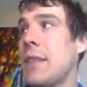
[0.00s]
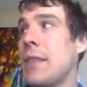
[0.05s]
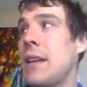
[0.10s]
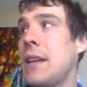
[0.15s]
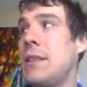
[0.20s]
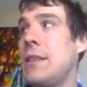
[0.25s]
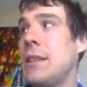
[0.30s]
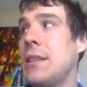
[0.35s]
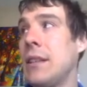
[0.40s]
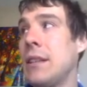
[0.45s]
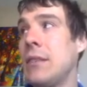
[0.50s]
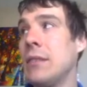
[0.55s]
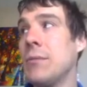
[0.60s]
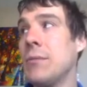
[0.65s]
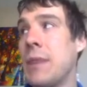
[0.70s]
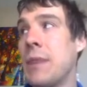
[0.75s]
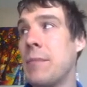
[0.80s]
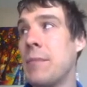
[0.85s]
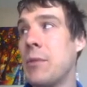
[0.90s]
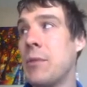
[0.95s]
And you see that little
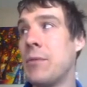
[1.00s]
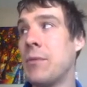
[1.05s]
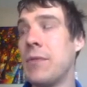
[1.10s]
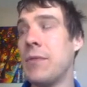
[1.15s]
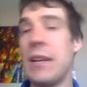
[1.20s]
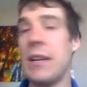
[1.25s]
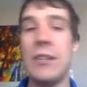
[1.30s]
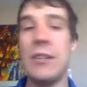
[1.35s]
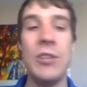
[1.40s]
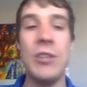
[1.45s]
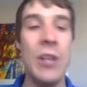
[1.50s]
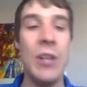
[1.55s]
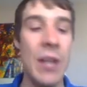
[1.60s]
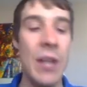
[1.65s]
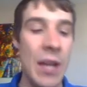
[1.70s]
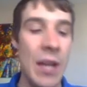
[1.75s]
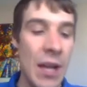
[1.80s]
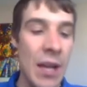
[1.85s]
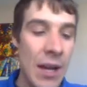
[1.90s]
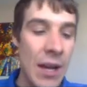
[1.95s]
rainbow fringe.
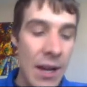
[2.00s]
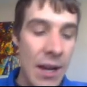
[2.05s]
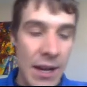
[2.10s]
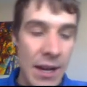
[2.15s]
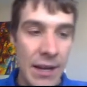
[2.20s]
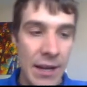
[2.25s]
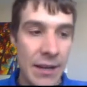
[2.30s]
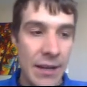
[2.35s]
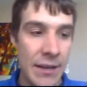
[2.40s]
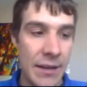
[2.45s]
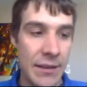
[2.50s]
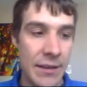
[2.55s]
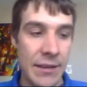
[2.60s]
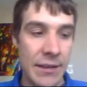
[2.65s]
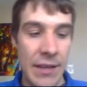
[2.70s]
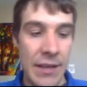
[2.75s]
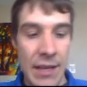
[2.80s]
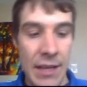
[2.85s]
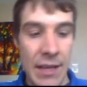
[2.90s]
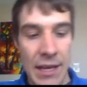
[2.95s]

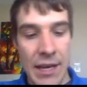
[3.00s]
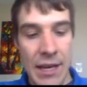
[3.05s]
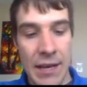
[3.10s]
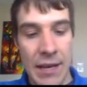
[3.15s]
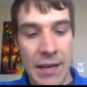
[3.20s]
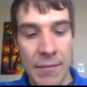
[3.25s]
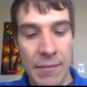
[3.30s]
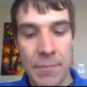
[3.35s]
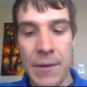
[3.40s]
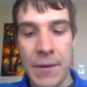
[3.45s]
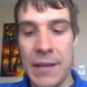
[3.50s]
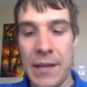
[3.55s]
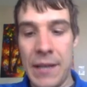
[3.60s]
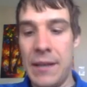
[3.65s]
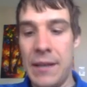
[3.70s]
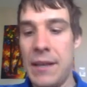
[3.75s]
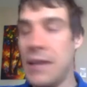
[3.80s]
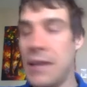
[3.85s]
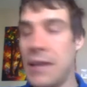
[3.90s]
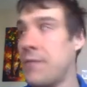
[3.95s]

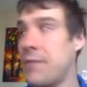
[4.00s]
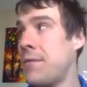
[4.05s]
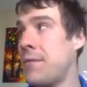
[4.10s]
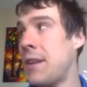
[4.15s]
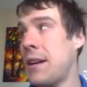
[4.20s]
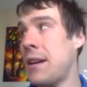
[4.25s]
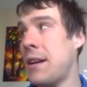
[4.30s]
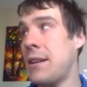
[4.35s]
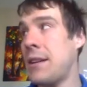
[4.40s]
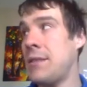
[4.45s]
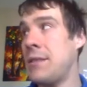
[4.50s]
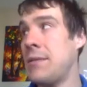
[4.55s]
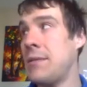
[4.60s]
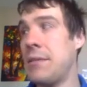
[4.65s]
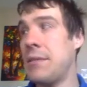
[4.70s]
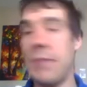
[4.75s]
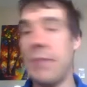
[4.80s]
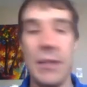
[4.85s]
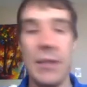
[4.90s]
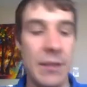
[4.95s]
But if I do
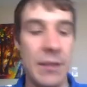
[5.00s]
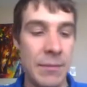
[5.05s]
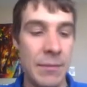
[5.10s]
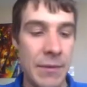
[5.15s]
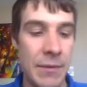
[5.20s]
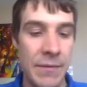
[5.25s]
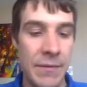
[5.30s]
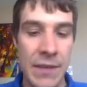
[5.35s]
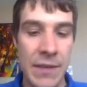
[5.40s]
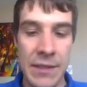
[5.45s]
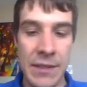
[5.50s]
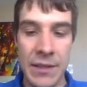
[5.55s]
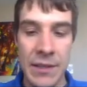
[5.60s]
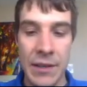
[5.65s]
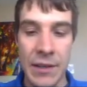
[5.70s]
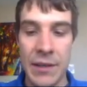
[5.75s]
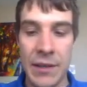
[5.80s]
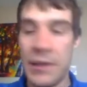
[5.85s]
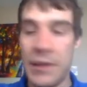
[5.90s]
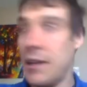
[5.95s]
something a little bit
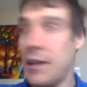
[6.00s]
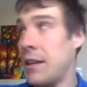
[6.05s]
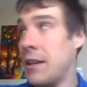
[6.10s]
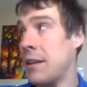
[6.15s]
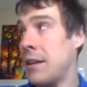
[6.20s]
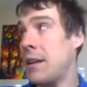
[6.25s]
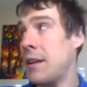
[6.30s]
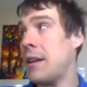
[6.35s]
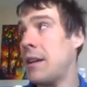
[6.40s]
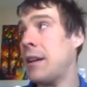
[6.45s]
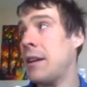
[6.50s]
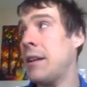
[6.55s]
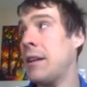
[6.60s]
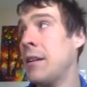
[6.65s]
fancier and I